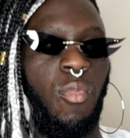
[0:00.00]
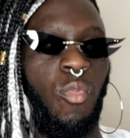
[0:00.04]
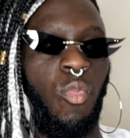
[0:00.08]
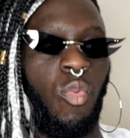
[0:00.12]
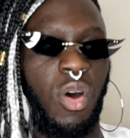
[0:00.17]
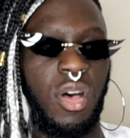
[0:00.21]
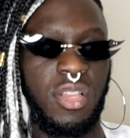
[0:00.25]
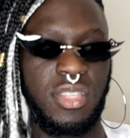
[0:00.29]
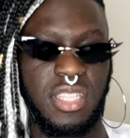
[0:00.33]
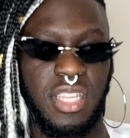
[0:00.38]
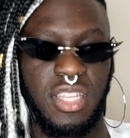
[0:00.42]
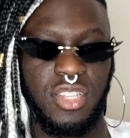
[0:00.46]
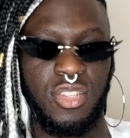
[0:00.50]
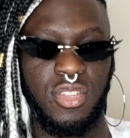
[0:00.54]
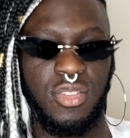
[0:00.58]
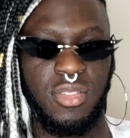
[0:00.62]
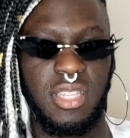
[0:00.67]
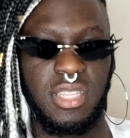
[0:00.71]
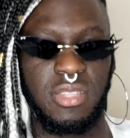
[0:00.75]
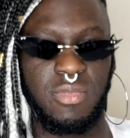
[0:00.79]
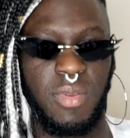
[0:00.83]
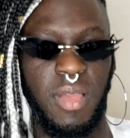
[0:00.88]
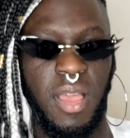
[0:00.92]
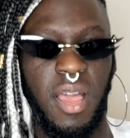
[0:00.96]
whilst I do
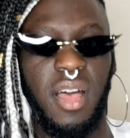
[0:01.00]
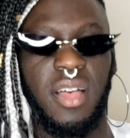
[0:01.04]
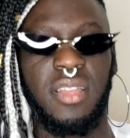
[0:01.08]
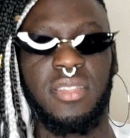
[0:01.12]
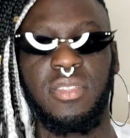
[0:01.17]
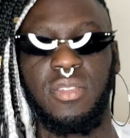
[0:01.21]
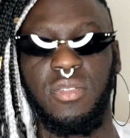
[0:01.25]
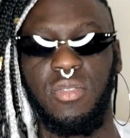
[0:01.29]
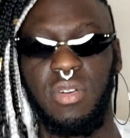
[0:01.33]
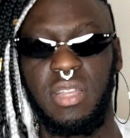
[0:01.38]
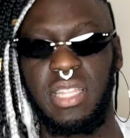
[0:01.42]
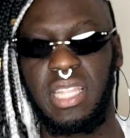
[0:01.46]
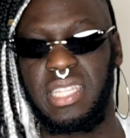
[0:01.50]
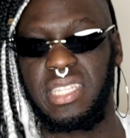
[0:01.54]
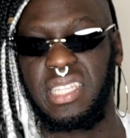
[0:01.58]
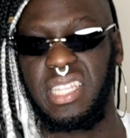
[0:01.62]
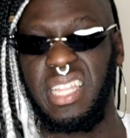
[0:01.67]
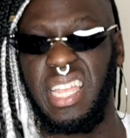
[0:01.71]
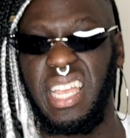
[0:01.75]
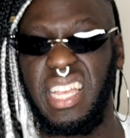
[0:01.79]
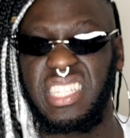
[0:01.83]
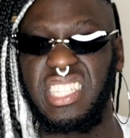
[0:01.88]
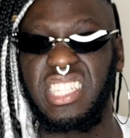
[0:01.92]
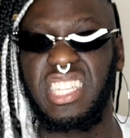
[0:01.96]
this rehearsal?" And I
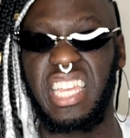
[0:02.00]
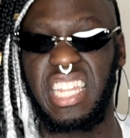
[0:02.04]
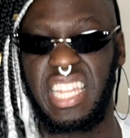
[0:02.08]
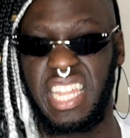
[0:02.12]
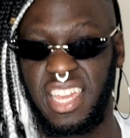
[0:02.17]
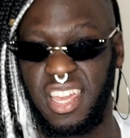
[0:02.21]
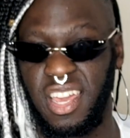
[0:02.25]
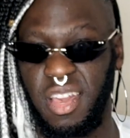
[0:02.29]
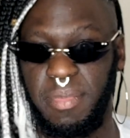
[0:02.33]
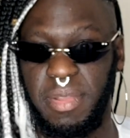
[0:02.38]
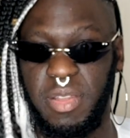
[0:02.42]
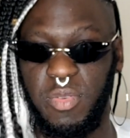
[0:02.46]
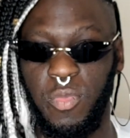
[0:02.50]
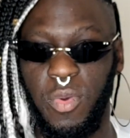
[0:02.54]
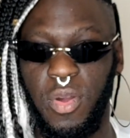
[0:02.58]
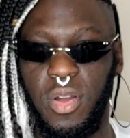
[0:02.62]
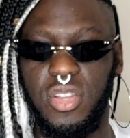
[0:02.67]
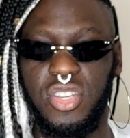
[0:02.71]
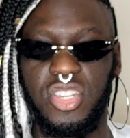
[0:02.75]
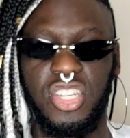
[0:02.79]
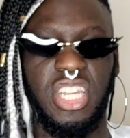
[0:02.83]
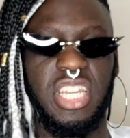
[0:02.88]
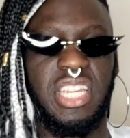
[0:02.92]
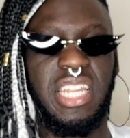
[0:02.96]
said, "Yes, can I come and
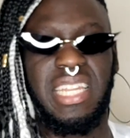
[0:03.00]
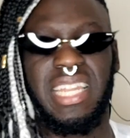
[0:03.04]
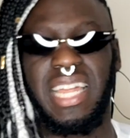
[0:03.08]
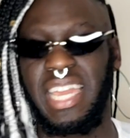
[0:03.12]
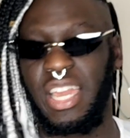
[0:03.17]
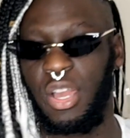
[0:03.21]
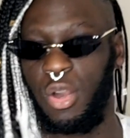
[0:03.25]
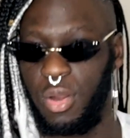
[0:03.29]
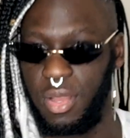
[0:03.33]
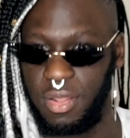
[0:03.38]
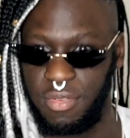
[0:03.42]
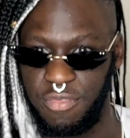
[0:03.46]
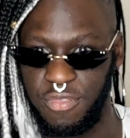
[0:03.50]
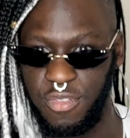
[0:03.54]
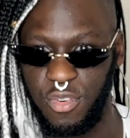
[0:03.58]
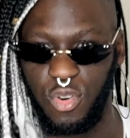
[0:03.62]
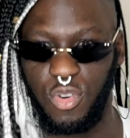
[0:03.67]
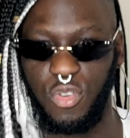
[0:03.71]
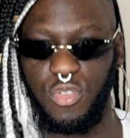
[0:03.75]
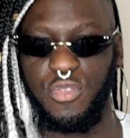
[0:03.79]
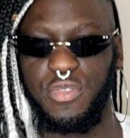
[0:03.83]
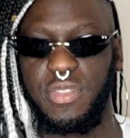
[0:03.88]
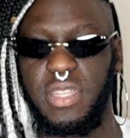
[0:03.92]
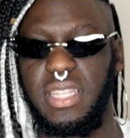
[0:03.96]
watch?" And then I got
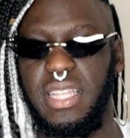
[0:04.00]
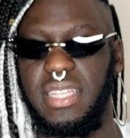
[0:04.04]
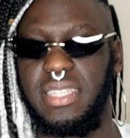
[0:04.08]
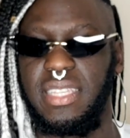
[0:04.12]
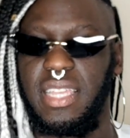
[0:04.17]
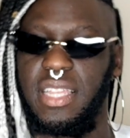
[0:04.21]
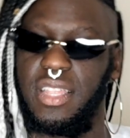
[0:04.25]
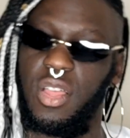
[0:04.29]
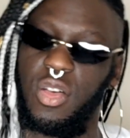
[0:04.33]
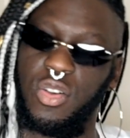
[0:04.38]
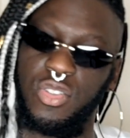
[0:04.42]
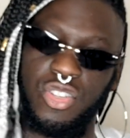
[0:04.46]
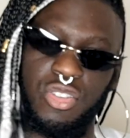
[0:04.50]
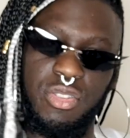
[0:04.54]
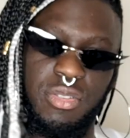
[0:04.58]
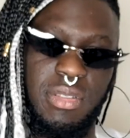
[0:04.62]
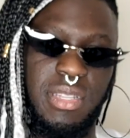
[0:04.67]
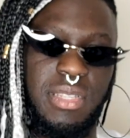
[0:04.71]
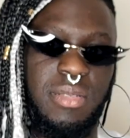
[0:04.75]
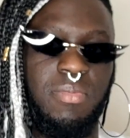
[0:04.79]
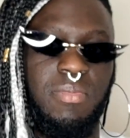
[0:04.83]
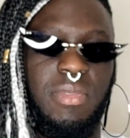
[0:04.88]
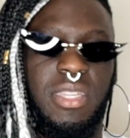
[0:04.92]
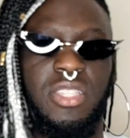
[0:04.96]
involved and I said, "Oh, do you
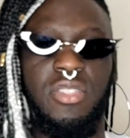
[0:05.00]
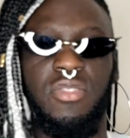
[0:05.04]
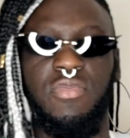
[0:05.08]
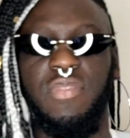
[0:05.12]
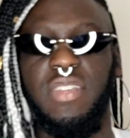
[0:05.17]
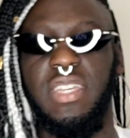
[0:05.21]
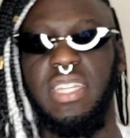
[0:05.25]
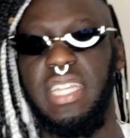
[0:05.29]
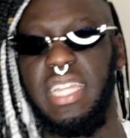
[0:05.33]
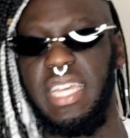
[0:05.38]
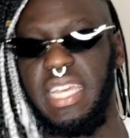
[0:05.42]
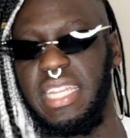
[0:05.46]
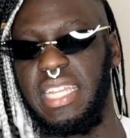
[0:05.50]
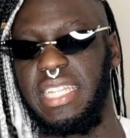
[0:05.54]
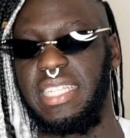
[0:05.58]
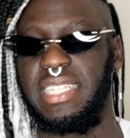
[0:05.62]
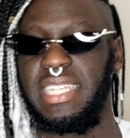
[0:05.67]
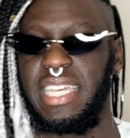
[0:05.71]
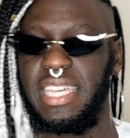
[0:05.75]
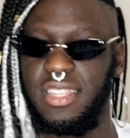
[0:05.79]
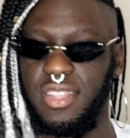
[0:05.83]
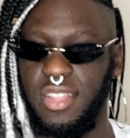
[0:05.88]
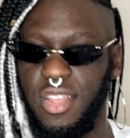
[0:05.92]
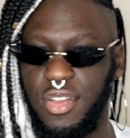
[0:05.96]
need me to read in and
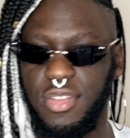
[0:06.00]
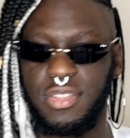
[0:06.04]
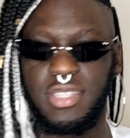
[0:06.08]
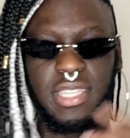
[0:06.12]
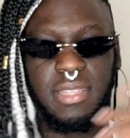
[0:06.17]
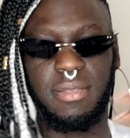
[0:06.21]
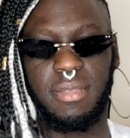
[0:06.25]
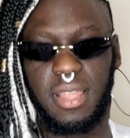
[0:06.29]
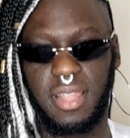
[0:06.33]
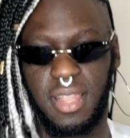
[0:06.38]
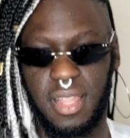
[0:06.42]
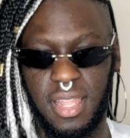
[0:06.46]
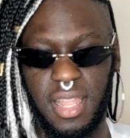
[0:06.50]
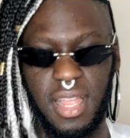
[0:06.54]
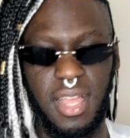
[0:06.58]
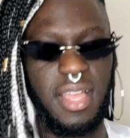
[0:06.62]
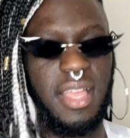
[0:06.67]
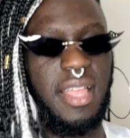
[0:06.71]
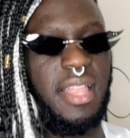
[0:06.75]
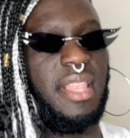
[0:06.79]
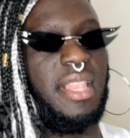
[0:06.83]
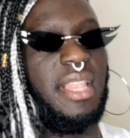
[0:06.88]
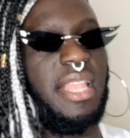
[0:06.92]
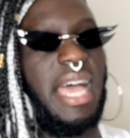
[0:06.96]
take notes?" And blah, blah, blah.
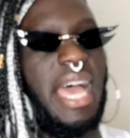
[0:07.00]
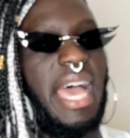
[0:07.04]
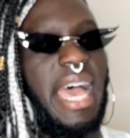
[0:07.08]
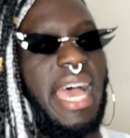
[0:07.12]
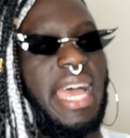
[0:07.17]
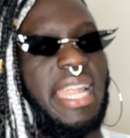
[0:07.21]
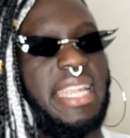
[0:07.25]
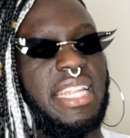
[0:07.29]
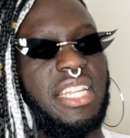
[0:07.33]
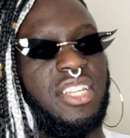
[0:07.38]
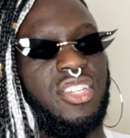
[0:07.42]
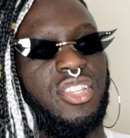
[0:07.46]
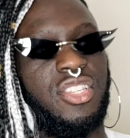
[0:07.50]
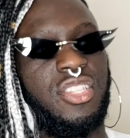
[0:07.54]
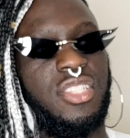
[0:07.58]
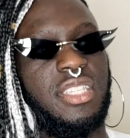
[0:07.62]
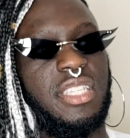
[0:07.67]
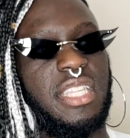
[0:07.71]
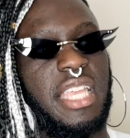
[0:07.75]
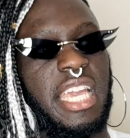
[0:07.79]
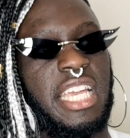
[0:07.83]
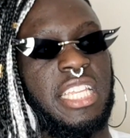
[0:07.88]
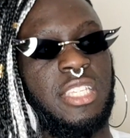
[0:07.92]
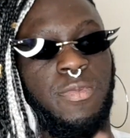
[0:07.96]
And it
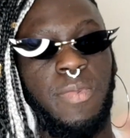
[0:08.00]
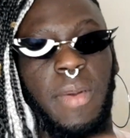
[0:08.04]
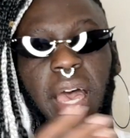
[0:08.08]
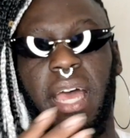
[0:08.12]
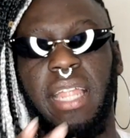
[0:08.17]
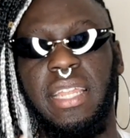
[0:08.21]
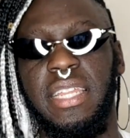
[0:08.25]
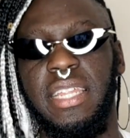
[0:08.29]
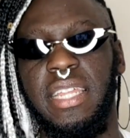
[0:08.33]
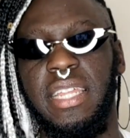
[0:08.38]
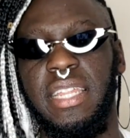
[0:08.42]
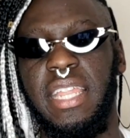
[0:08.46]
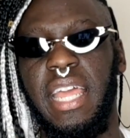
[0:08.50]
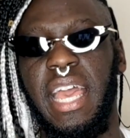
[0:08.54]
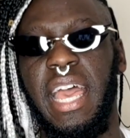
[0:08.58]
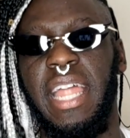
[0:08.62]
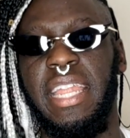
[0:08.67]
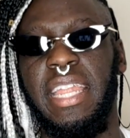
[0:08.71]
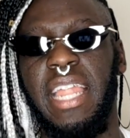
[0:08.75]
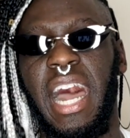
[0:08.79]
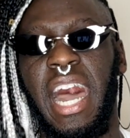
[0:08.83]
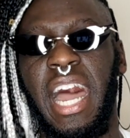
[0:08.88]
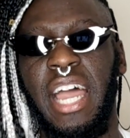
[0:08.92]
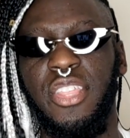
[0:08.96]
just expanded.
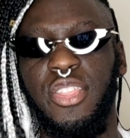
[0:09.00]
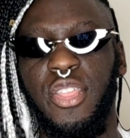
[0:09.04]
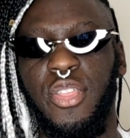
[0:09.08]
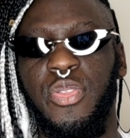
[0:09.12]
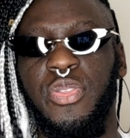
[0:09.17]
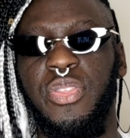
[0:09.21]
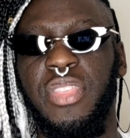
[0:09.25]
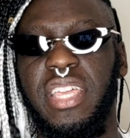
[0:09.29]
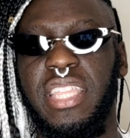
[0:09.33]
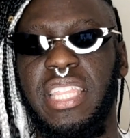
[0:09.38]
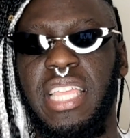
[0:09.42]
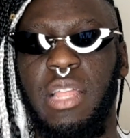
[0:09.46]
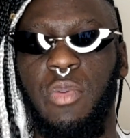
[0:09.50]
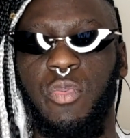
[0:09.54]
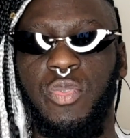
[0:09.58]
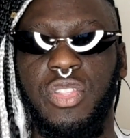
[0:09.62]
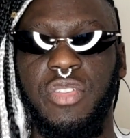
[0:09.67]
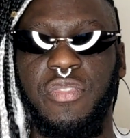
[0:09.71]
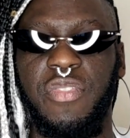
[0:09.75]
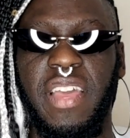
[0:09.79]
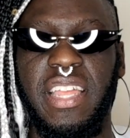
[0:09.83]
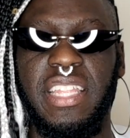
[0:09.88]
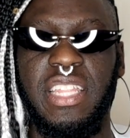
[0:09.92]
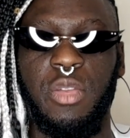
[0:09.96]
And I don't think that I would
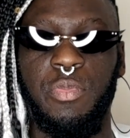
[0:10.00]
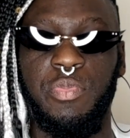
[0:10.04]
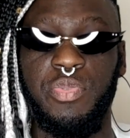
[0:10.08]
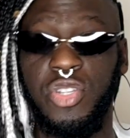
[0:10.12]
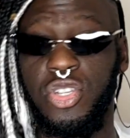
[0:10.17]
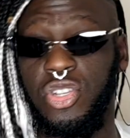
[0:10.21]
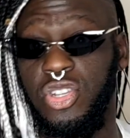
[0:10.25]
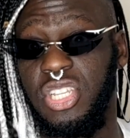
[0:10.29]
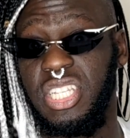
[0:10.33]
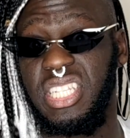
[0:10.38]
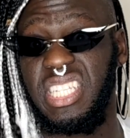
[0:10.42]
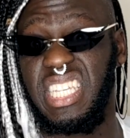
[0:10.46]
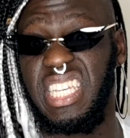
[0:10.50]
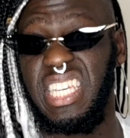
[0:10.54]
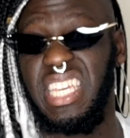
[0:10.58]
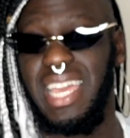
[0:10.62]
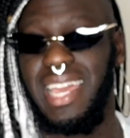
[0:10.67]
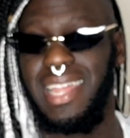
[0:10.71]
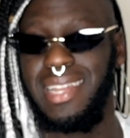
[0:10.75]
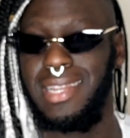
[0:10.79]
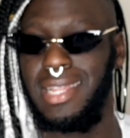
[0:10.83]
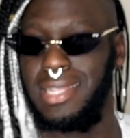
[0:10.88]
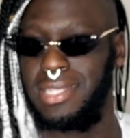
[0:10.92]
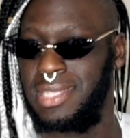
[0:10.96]
have had the opportunity,
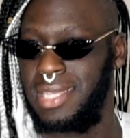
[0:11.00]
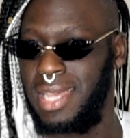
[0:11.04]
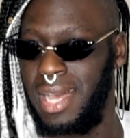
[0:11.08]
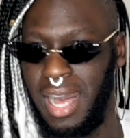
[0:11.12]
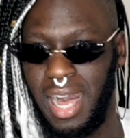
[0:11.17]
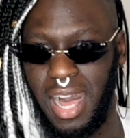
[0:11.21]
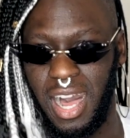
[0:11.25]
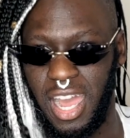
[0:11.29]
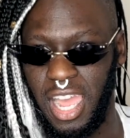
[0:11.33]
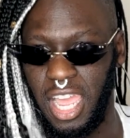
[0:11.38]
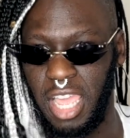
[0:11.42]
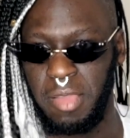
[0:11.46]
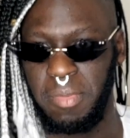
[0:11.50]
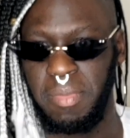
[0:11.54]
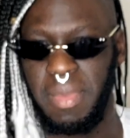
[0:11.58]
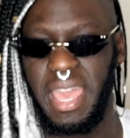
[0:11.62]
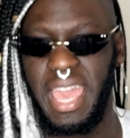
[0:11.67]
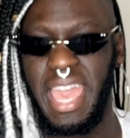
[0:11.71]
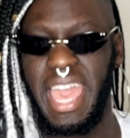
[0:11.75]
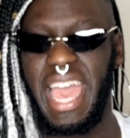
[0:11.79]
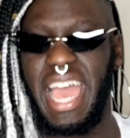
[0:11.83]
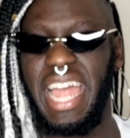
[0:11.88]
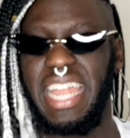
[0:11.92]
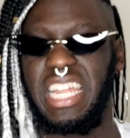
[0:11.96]
the time,
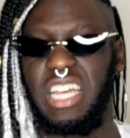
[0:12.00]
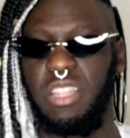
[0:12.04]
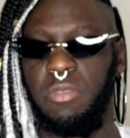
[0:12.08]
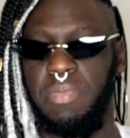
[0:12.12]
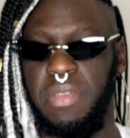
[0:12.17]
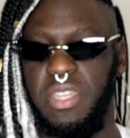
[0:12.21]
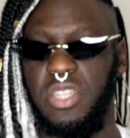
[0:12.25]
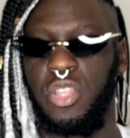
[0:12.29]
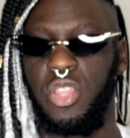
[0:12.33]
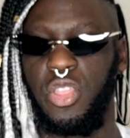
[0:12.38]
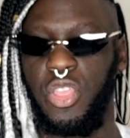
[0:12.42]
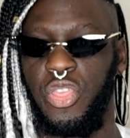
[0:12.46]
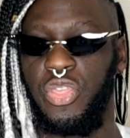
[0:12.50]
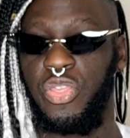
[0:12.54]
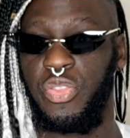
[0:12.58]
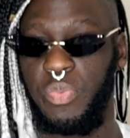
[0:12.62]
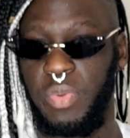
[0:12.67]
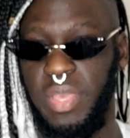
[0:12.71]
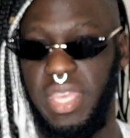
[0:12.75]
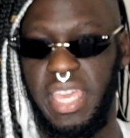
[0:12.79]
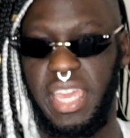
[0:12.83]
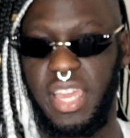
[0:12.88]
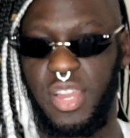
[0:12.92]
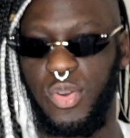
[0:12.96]
had I been on a
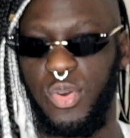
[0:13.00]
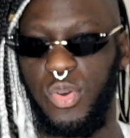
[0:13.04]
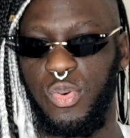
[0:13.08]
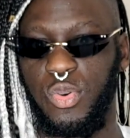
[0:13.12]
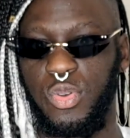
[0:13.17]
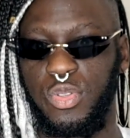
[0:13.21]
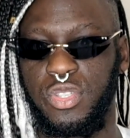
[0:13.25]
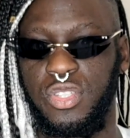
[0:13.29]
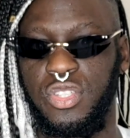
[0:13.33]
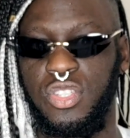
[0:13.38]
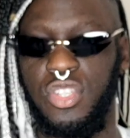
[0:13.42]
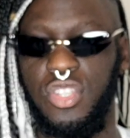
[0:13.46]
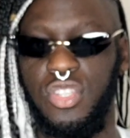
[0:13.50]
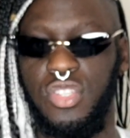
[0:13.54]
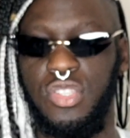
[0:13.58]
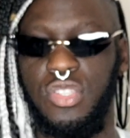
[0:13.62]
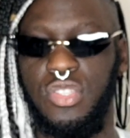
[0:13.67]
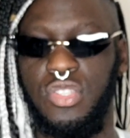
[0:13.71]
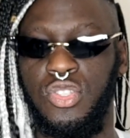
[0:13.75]
3-year course to